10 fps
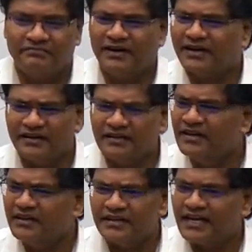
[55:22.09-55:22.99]
But
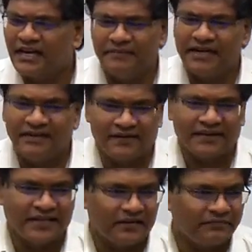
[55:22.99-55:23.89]
The government never
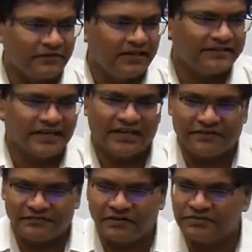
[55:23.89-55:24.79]
think of these kind
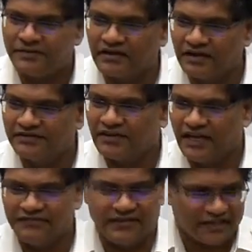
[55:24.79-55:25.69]
of reforms, because
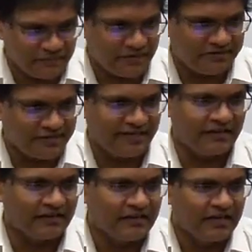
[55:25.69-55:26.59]
as we keep on
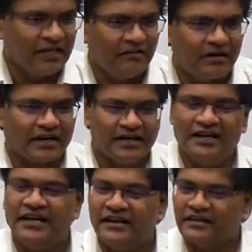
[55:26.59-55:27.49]
saying, what
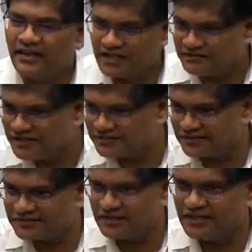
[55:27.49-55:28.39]
really, as we
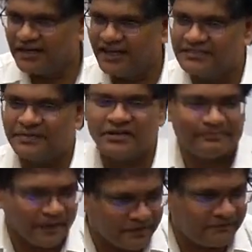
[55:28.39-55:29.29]
discussed the other day as part
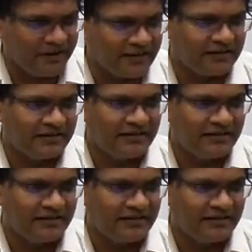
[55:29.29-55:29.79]
of paper 1,